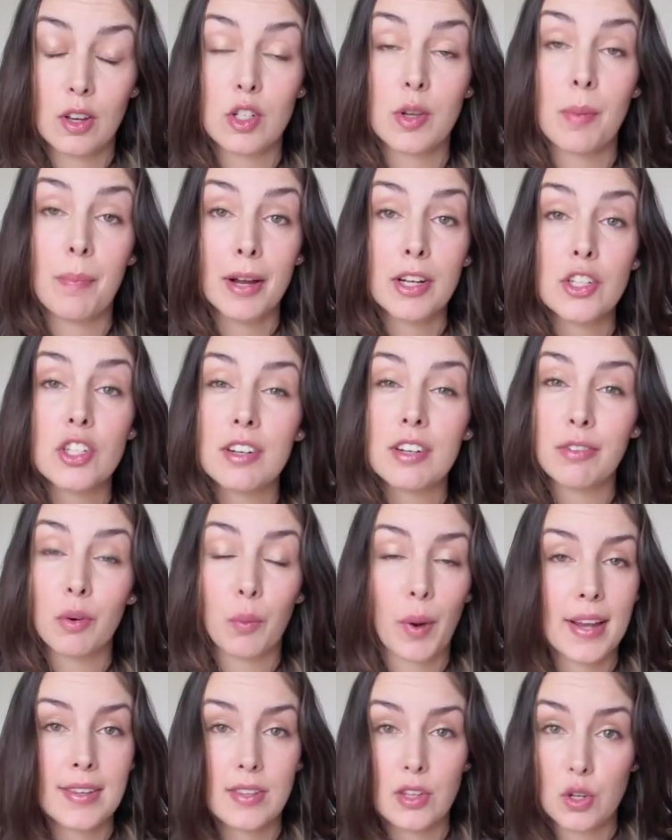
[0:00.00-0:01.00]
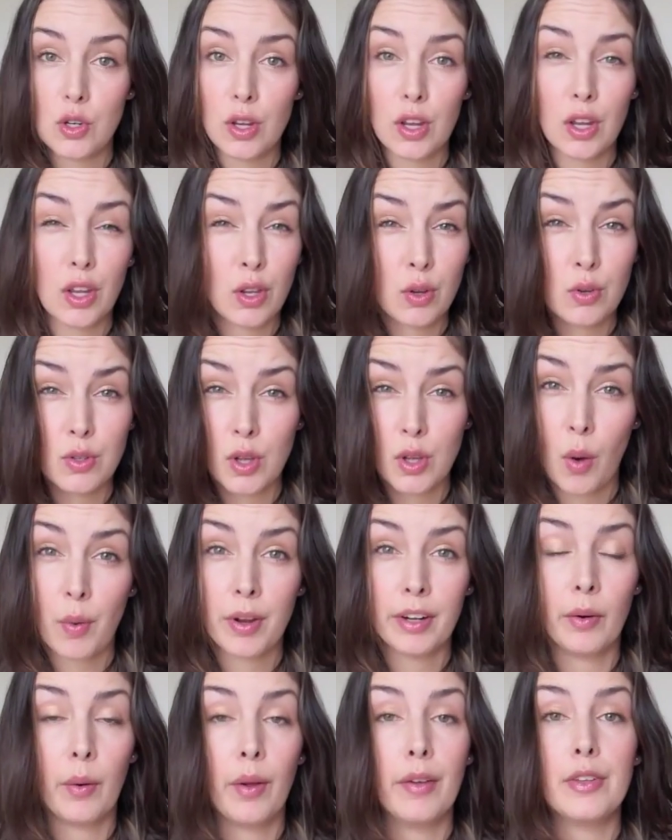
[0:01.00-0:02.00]
There's a bunch of different ways that you can use
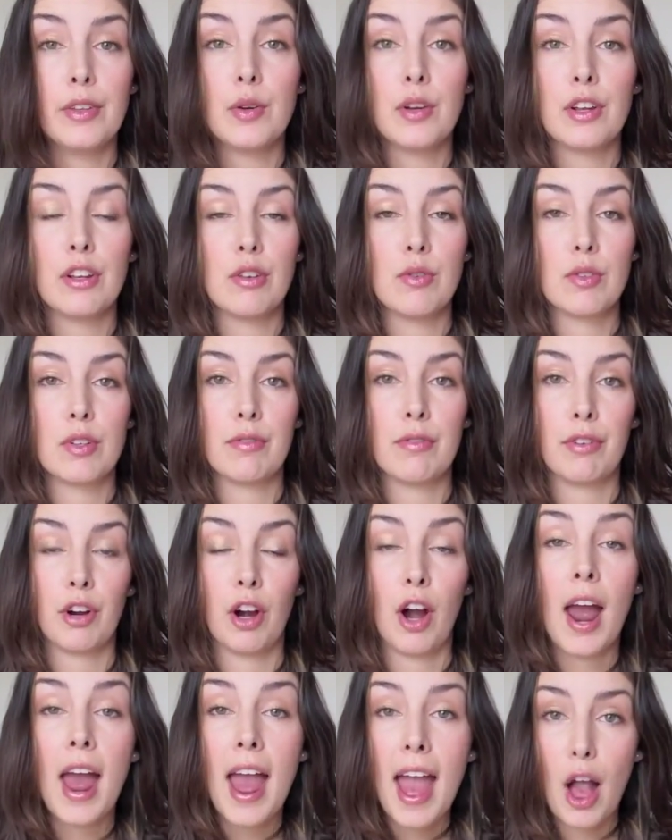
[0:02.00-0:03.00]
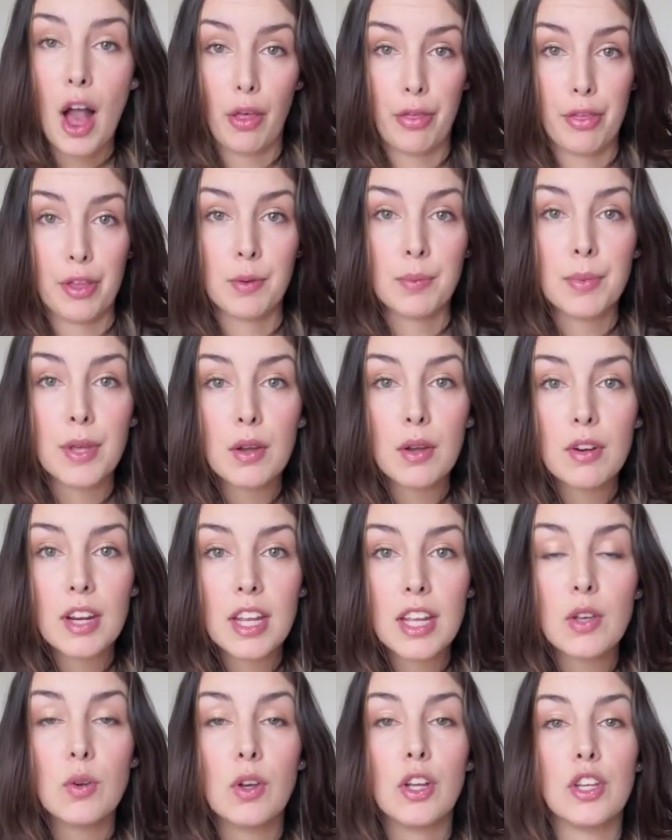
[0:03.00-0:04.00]
coconut oil. You can use it for health and beauty,
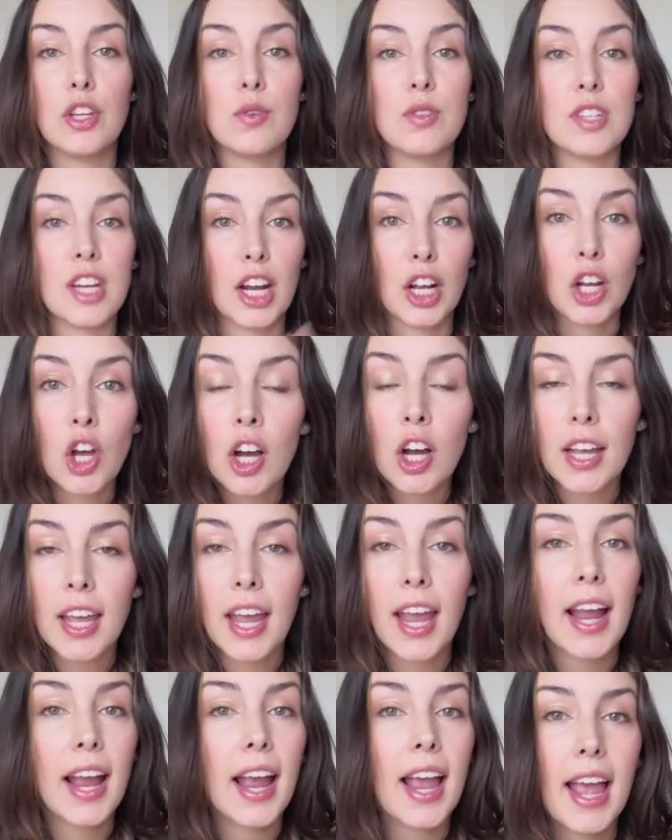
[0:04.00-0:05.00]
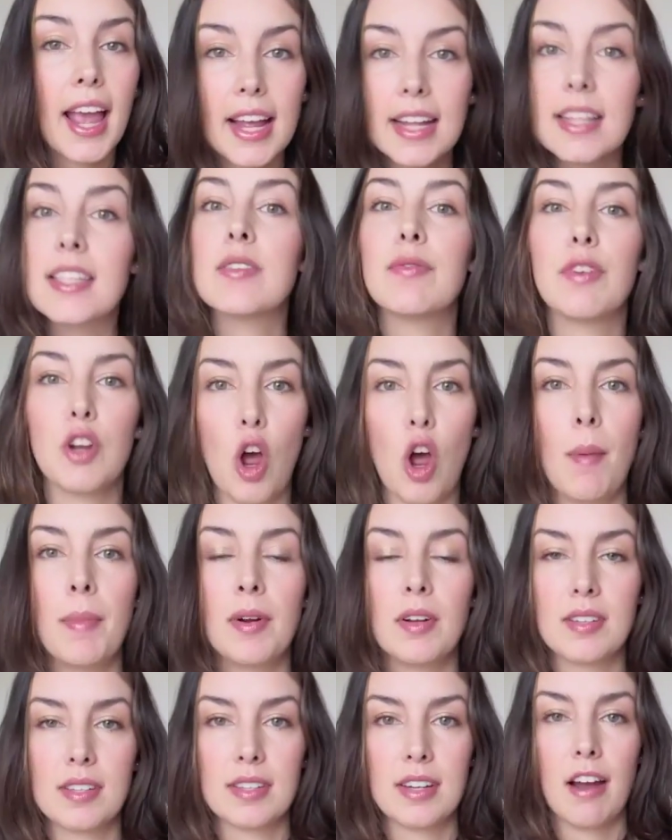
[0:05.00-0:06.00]
you can use it in cooking. It's
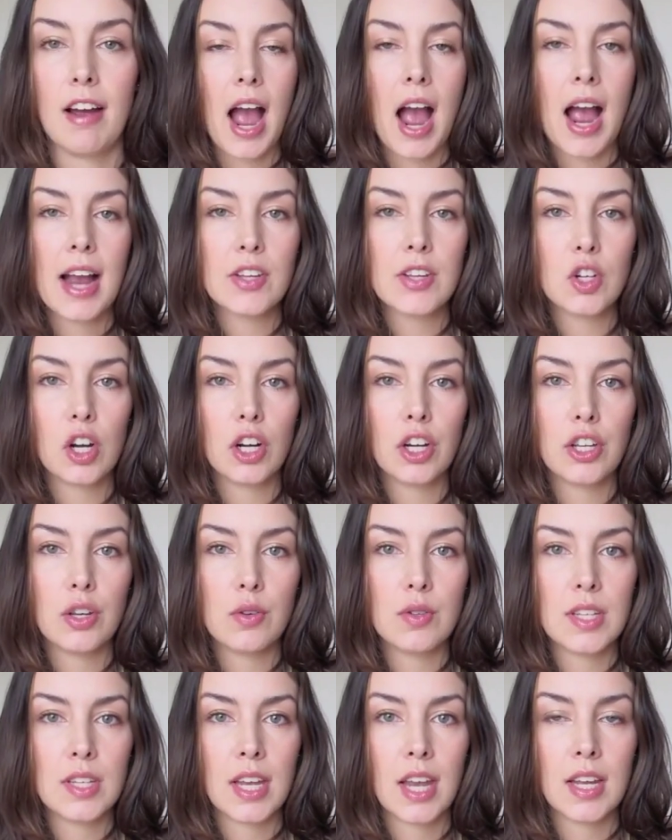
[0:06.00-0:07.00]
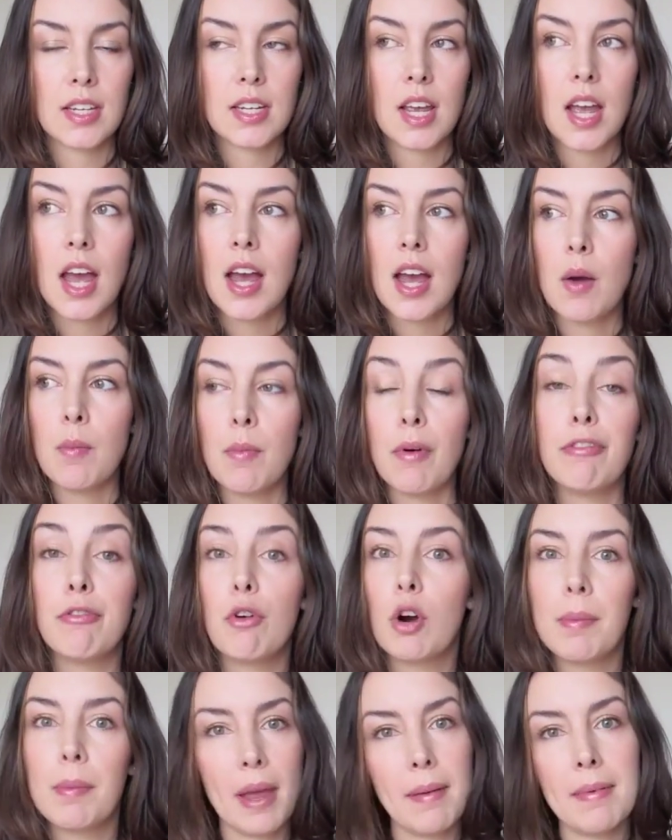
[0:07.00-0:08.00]
phenomenal stuff. I started using it
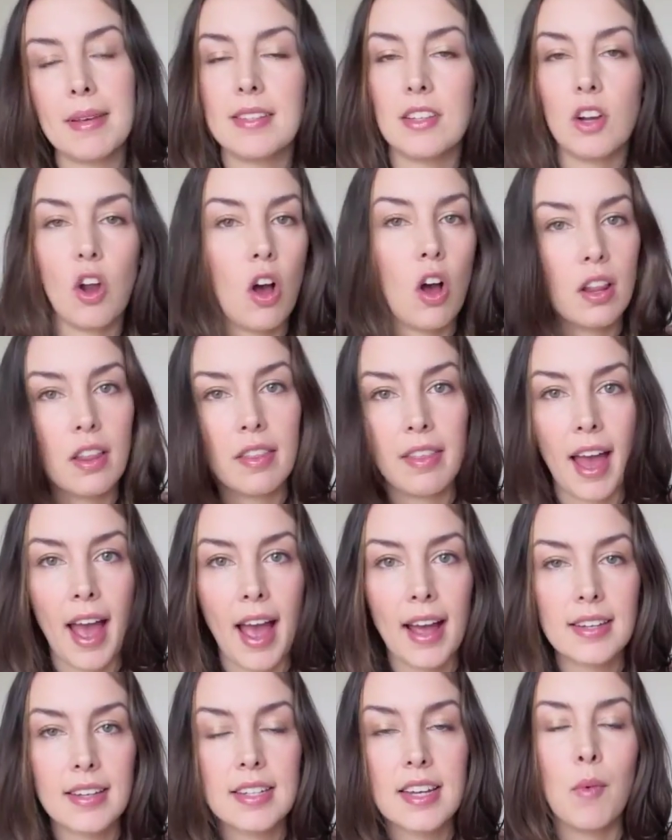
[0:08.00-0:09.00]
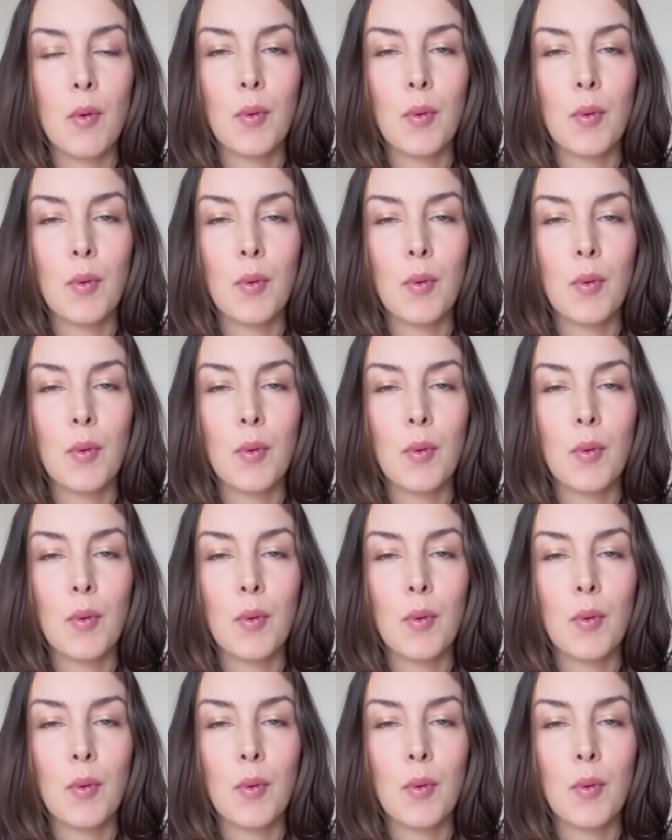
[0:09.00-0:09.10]
before babies and all of that,